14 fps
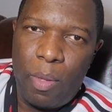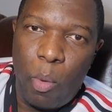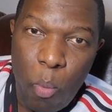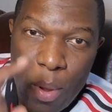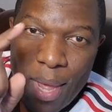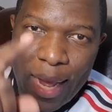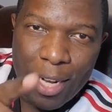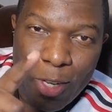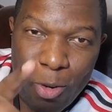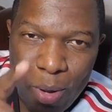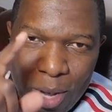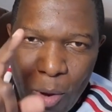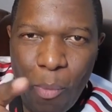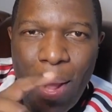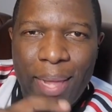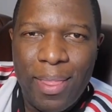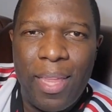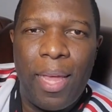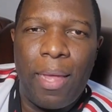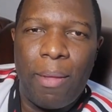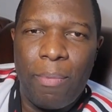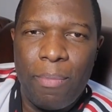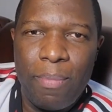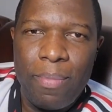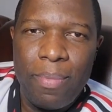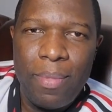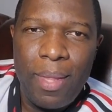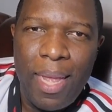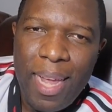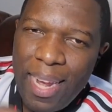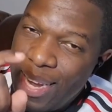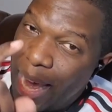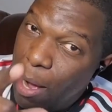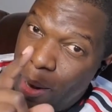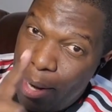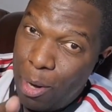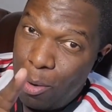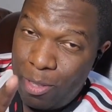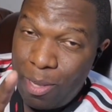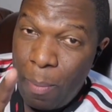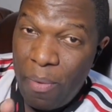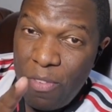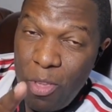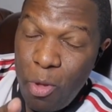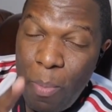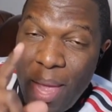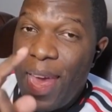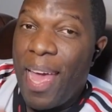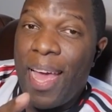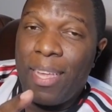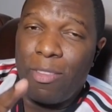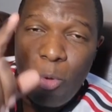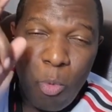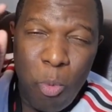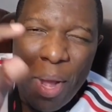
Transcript: we are doing the right thing. Now, I know some of you may ask,